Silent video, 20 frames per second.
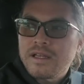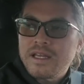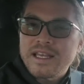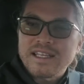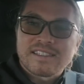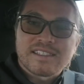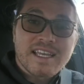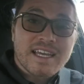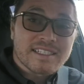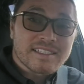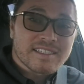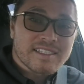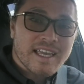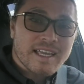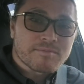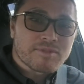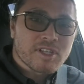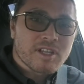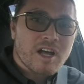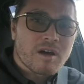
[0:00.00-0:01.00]
uh, instead of
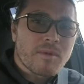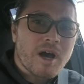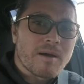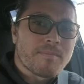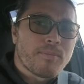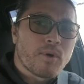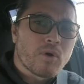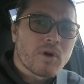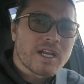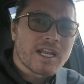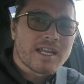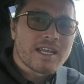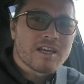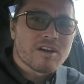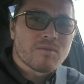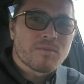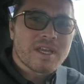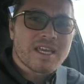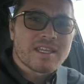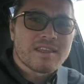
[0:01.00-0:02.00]
Sam's Club, I pointed
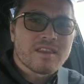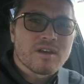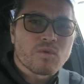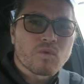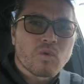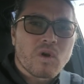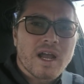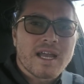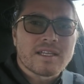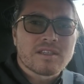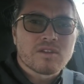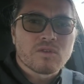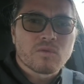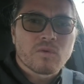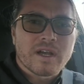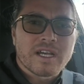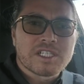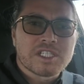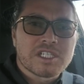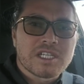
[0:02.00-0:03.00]
him in the right
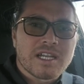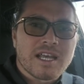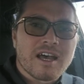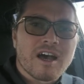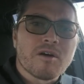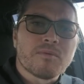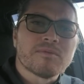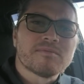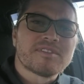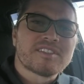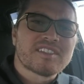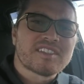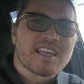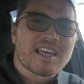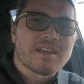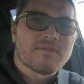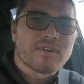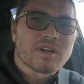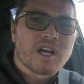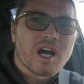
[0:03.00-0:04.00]
direction to help him
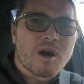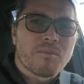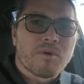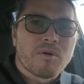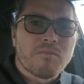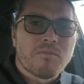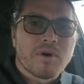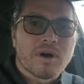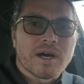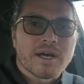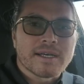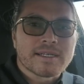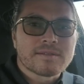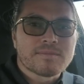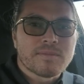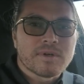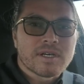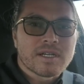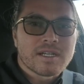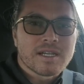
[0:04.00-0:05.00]
save a couple bucks.
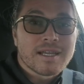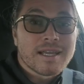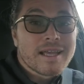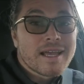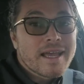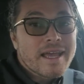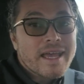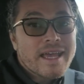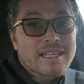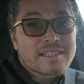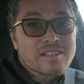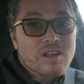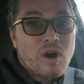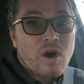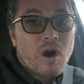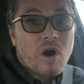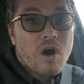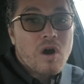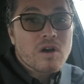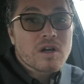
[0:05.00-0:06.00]
But it's
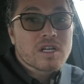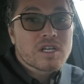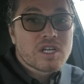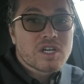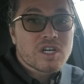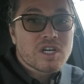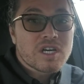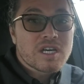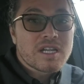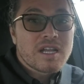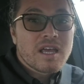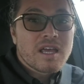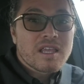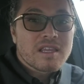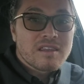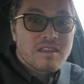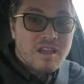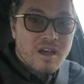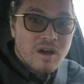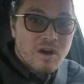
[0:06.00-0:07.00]
all good
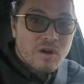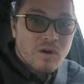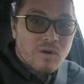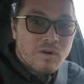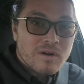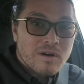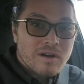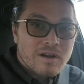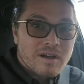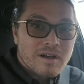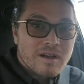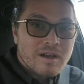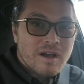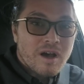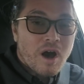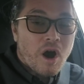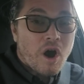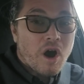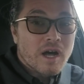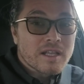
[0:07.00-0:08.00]
dough.
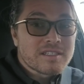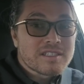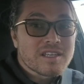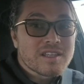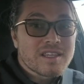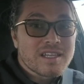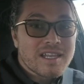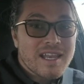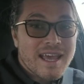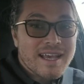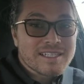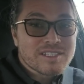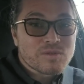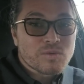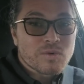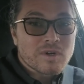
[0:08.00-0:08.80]
On to the next